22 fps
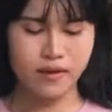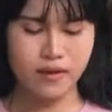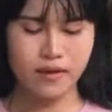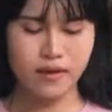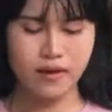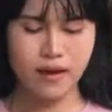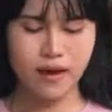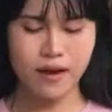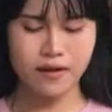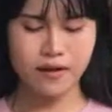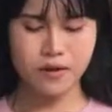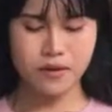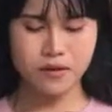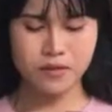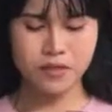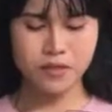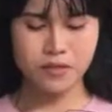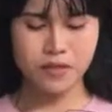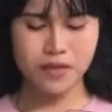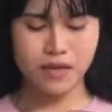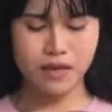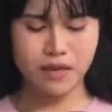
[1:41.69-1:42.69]
and I
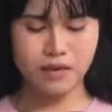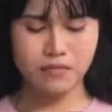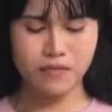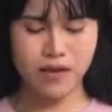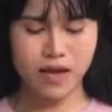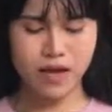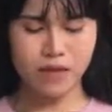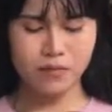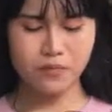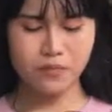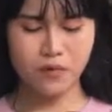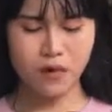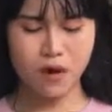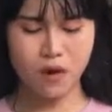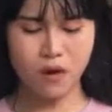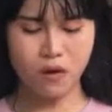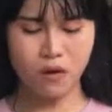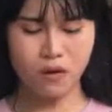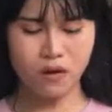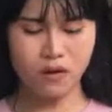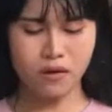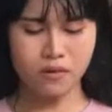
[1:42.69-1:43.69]
don't believe I'm
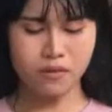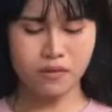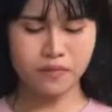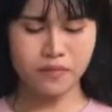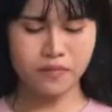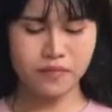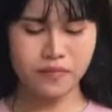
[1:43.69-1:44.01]
wrong,